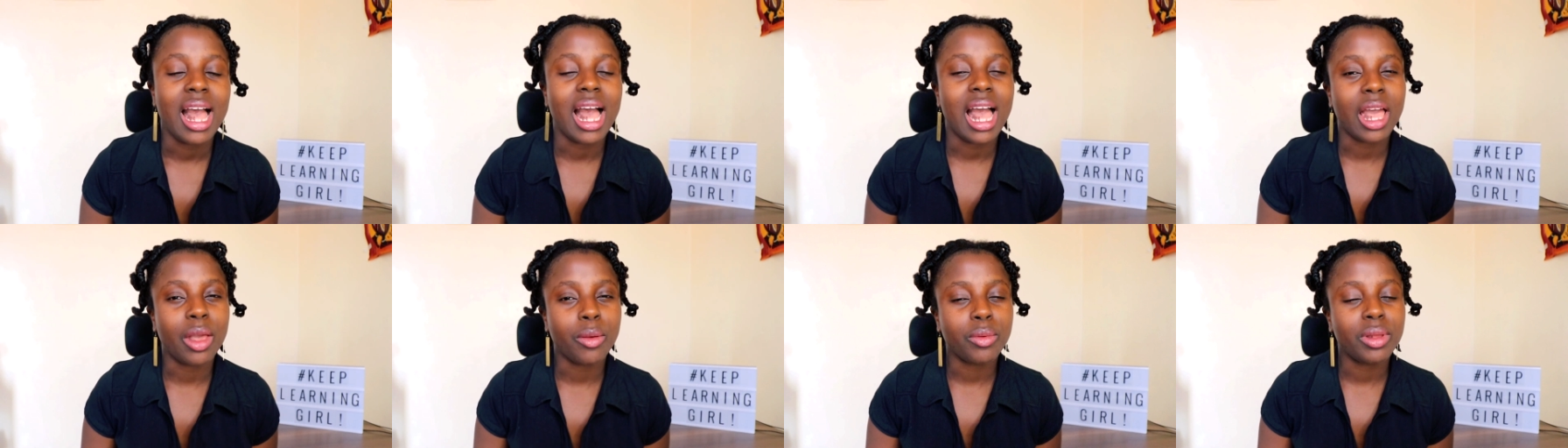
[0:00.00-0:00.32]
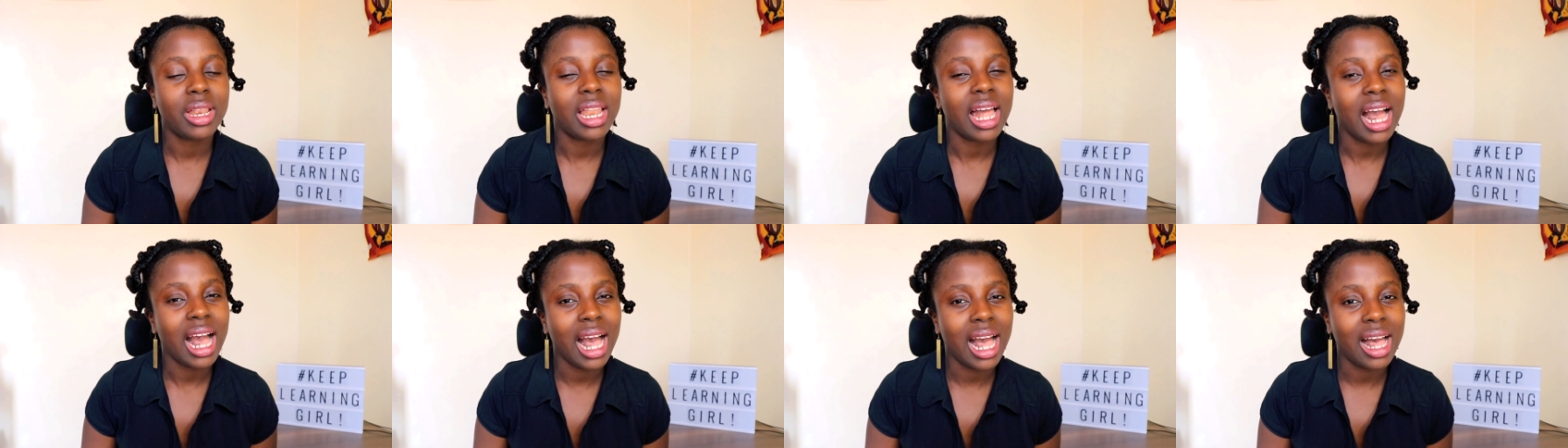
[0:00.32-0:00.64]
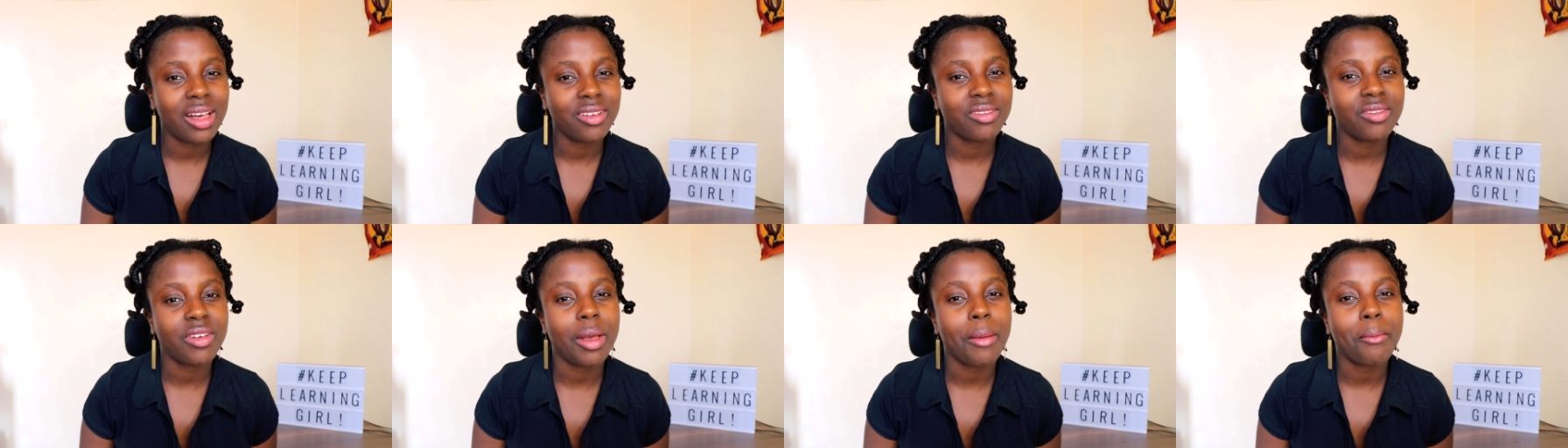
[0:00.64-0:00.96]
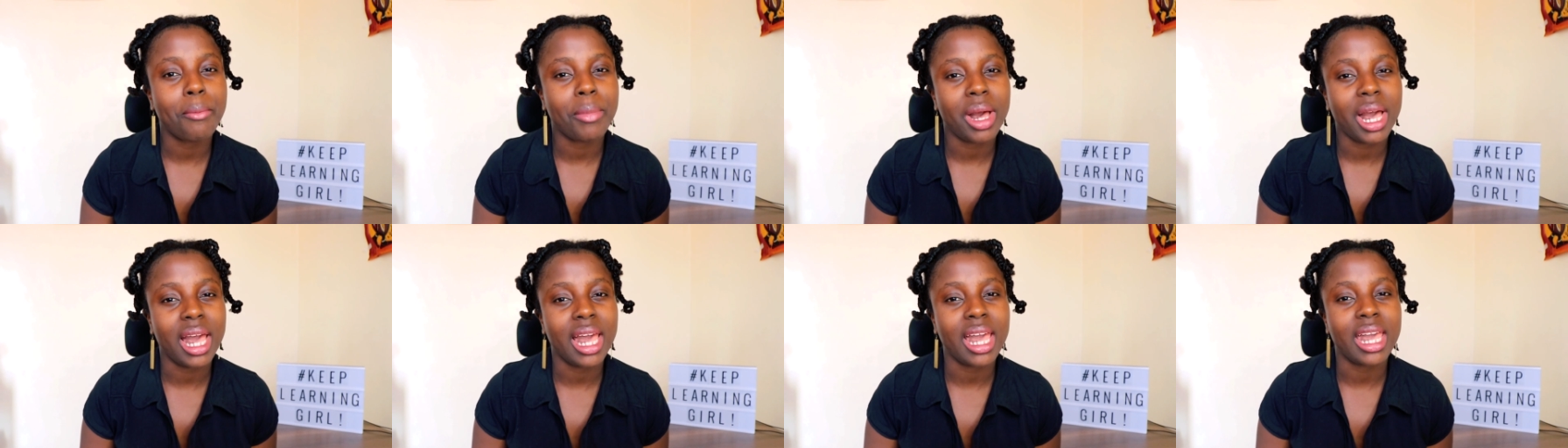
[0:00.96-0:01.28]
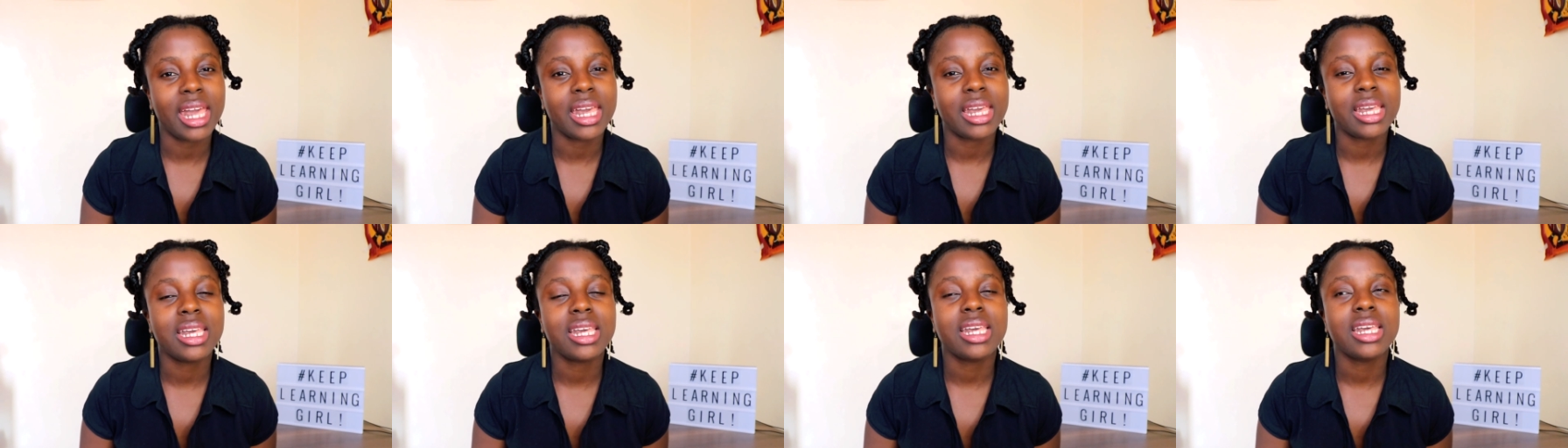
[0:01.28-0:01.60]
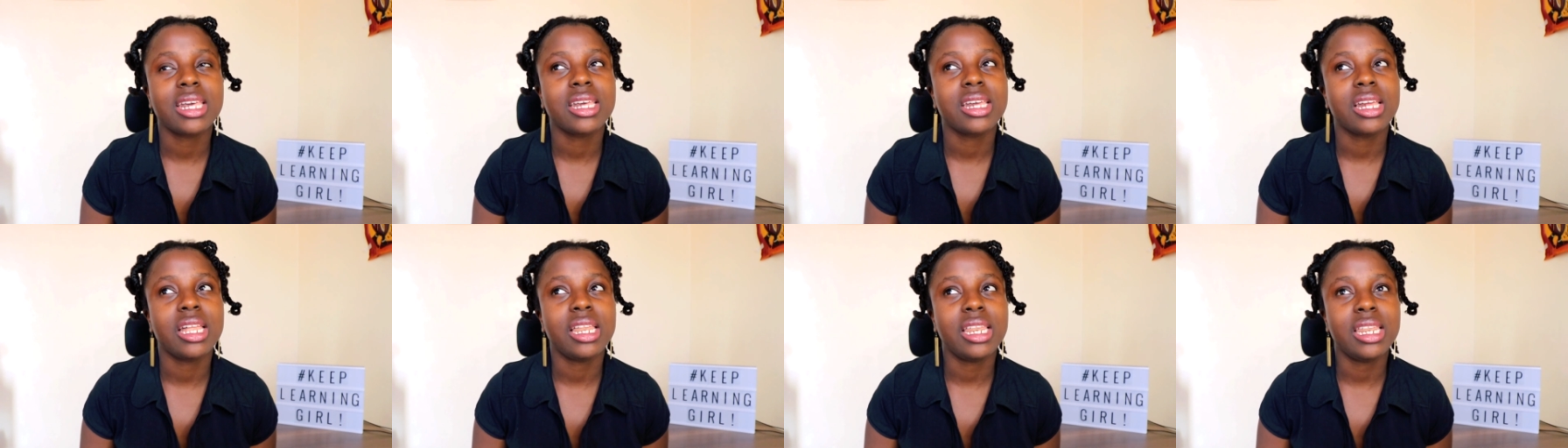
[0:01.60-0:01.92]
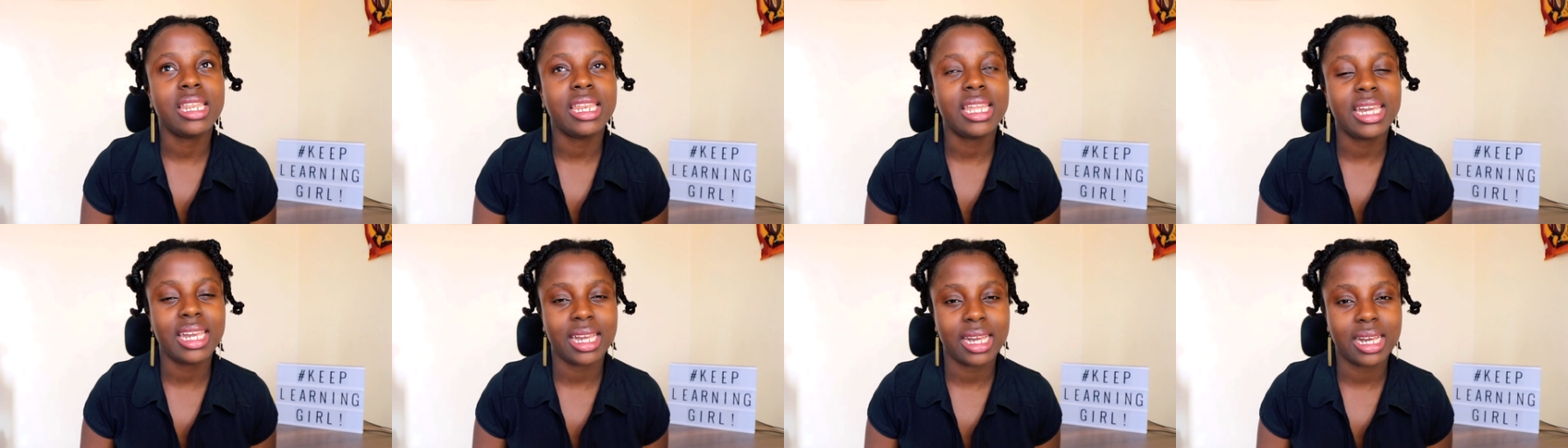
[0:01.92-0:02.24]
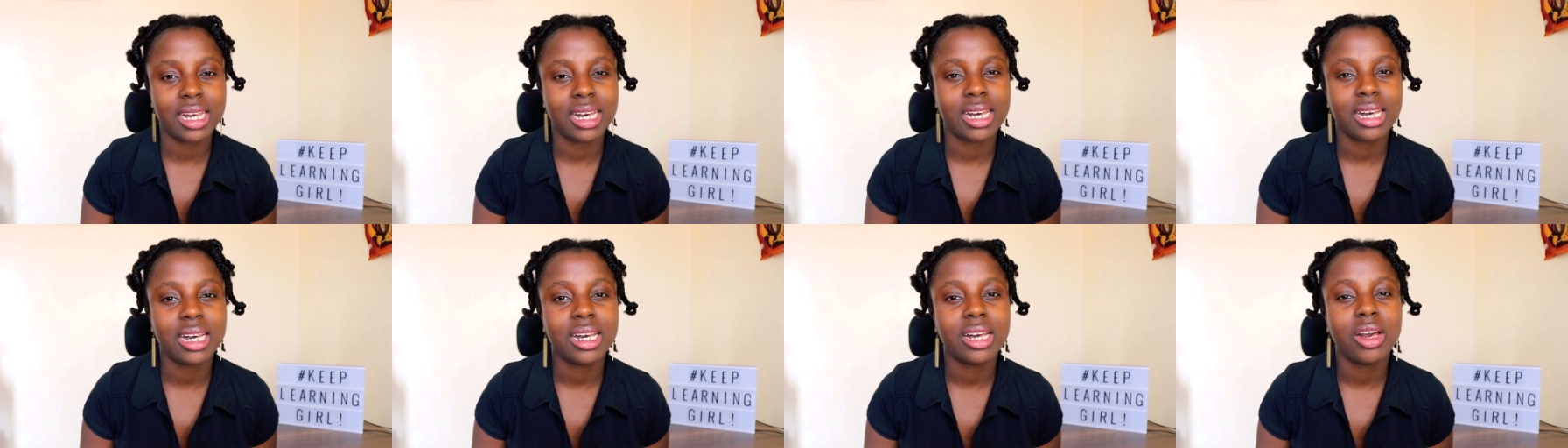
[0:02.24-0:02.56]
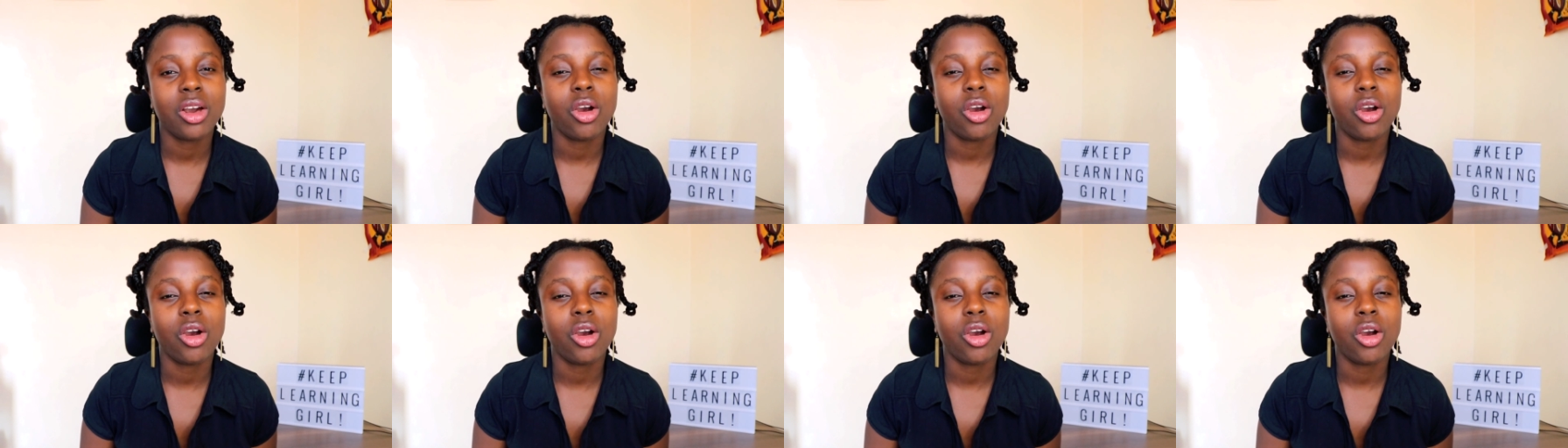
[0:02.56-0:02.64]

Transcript: I will have my link